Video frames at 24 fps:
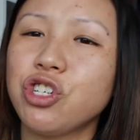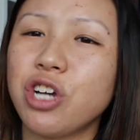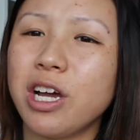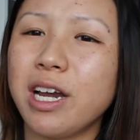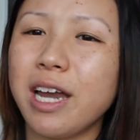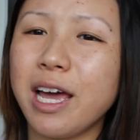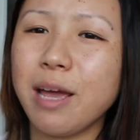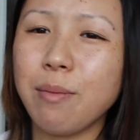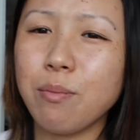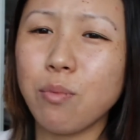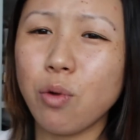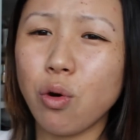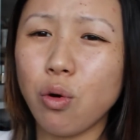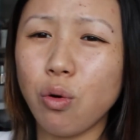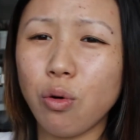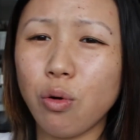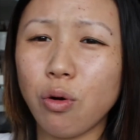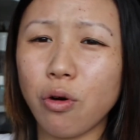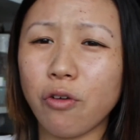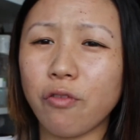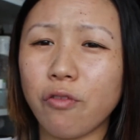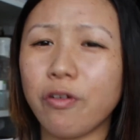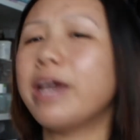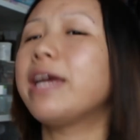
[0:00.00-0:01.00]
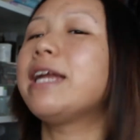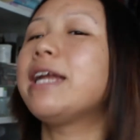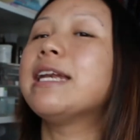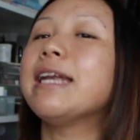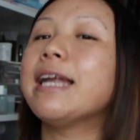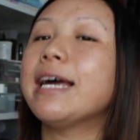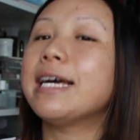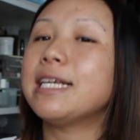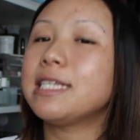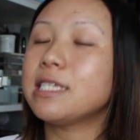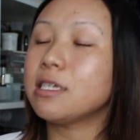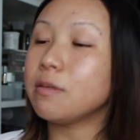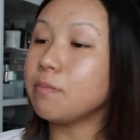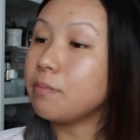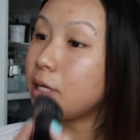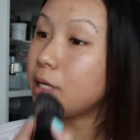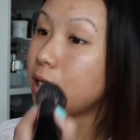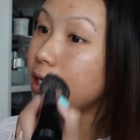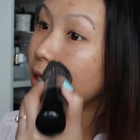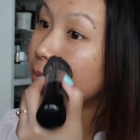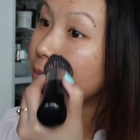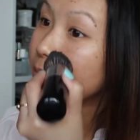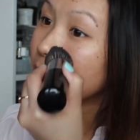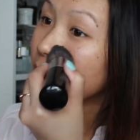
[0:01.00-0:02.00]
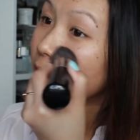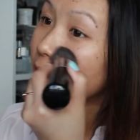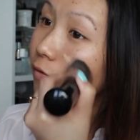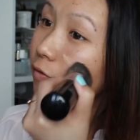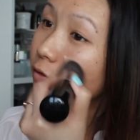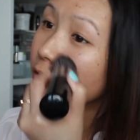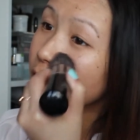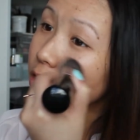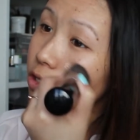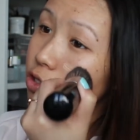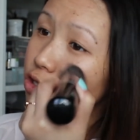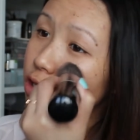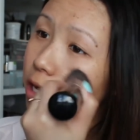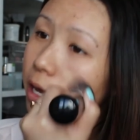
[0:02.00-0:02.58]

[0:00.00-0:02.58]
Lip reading: I like more of a light to medium coverage.